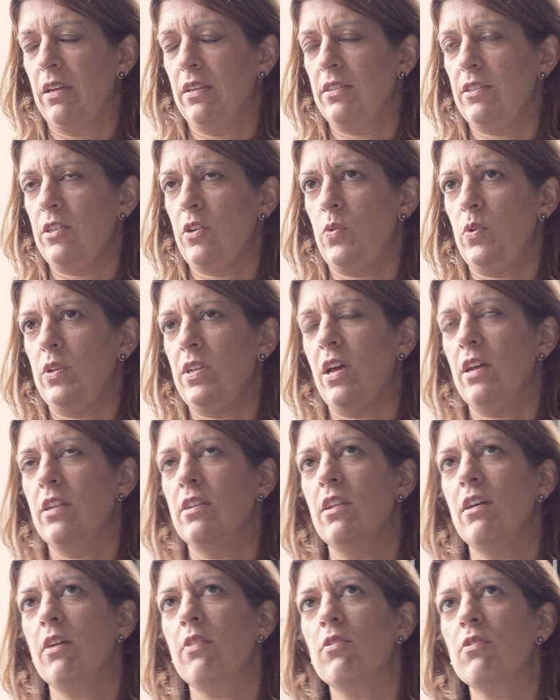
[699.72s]
So
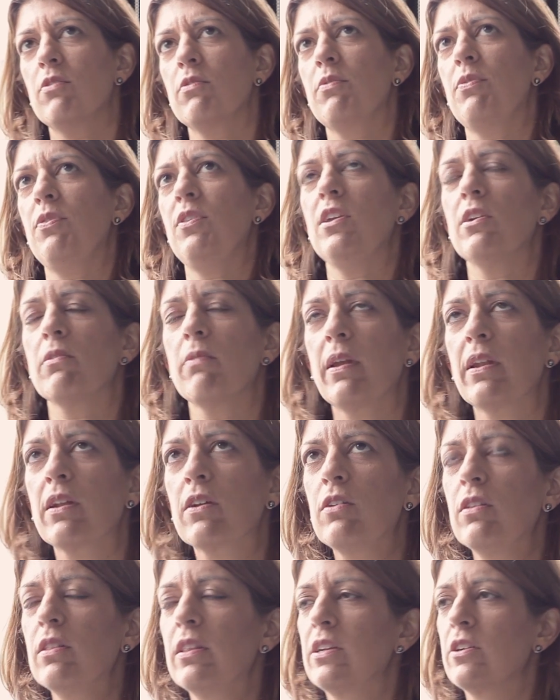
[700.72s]
another
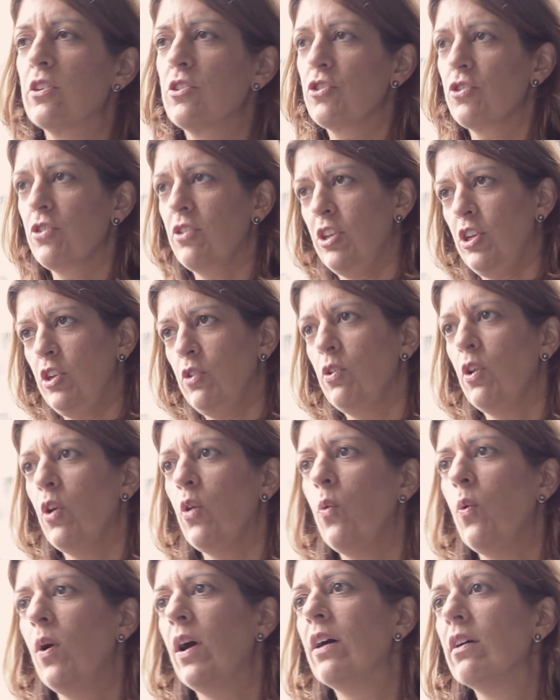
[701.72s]
theoretical literature that you
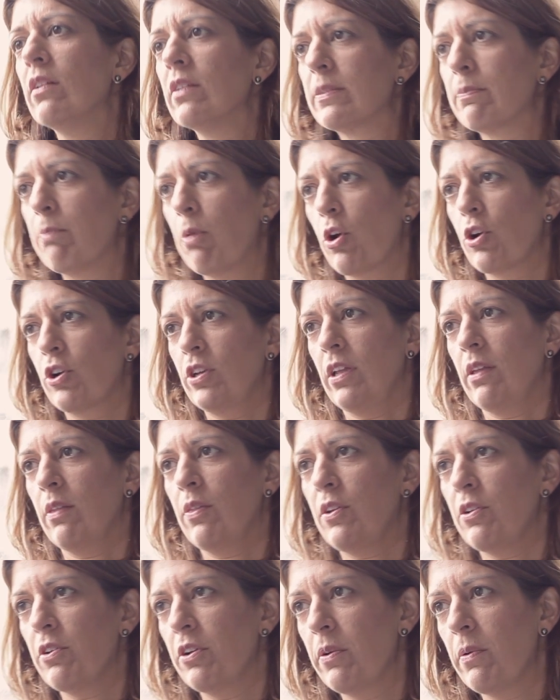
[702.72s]
know well is bargaining
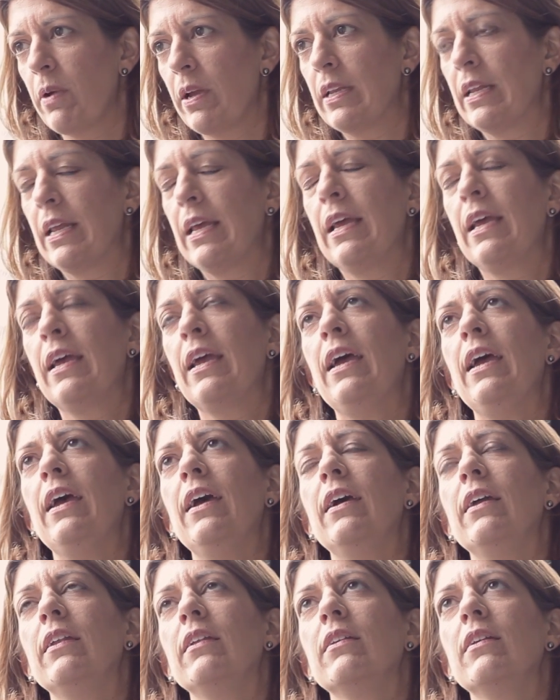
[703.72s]
theory, right?
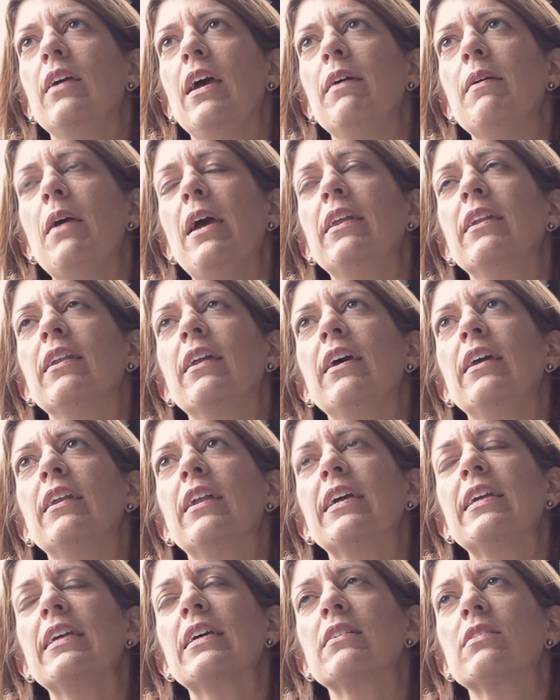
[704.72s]
And
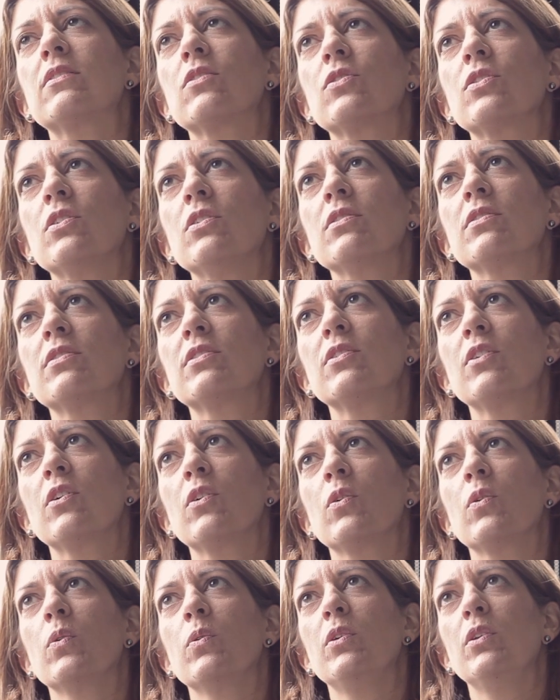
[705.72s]
I guess there's
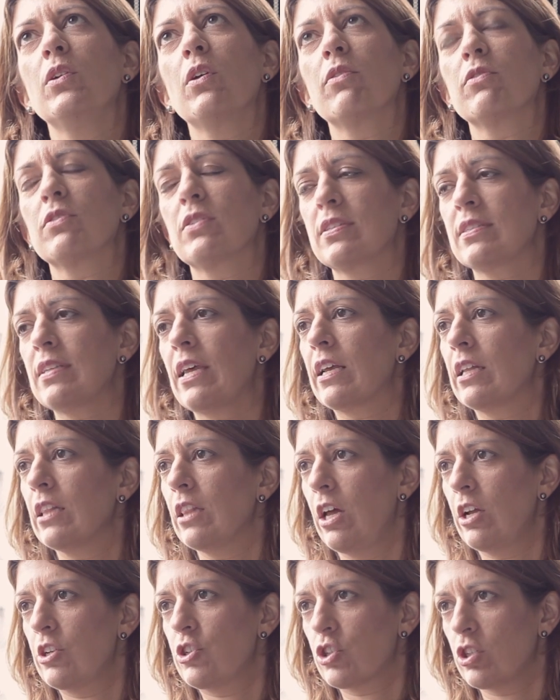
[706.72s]
also, you know, there's a
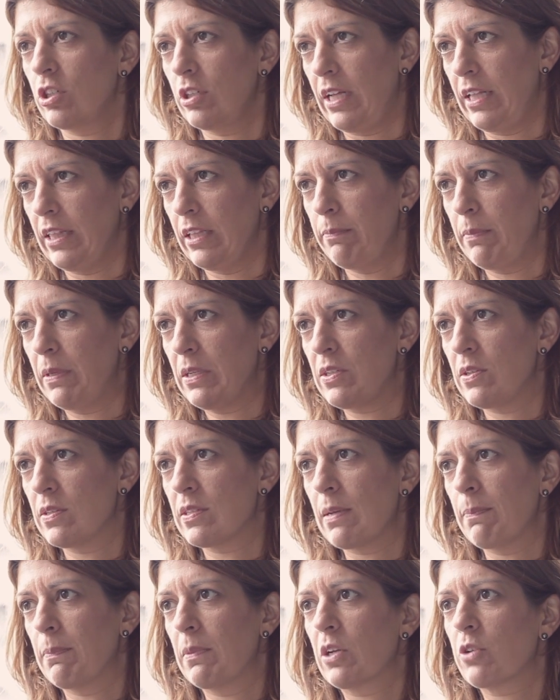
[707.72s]
psychological element to
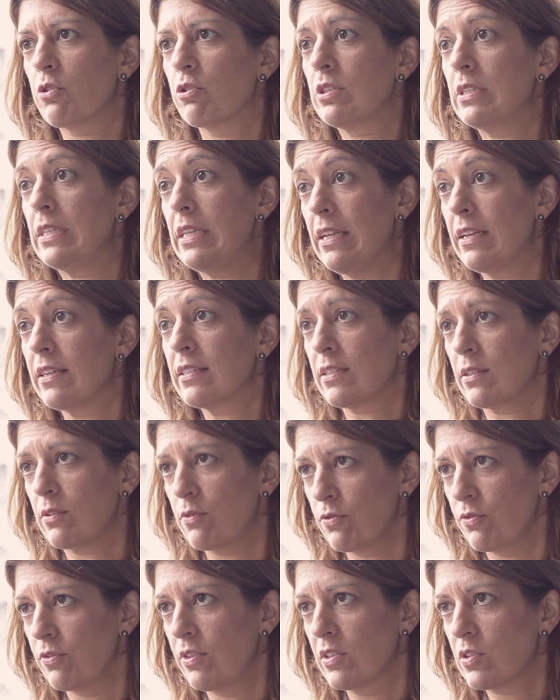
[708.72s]
some of the critiques
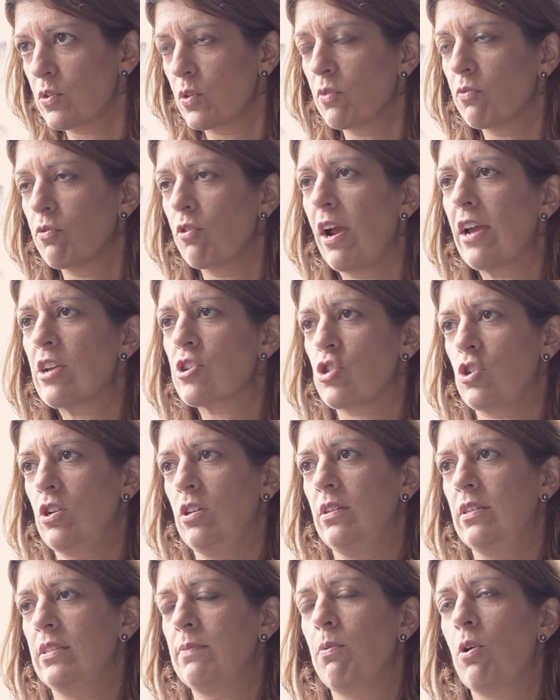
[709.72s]
of the sort of
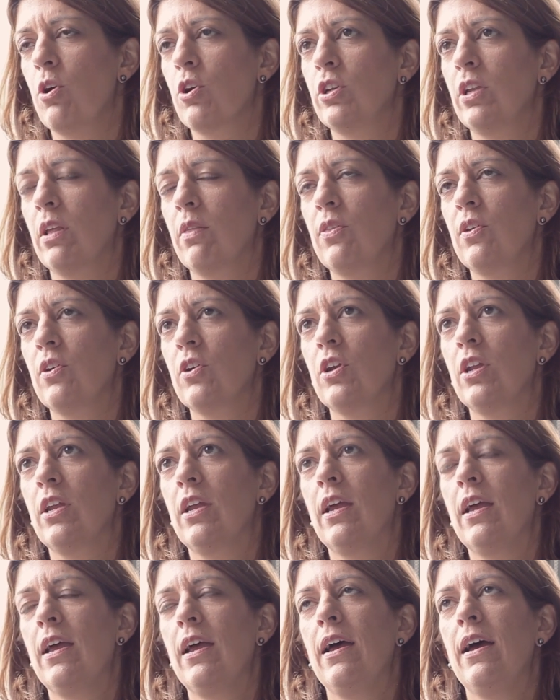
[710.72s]
rationalist bargaining
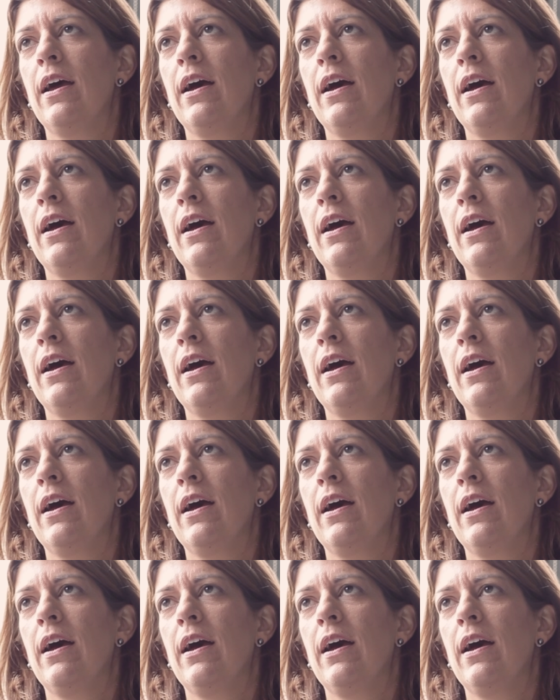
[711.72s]
theory.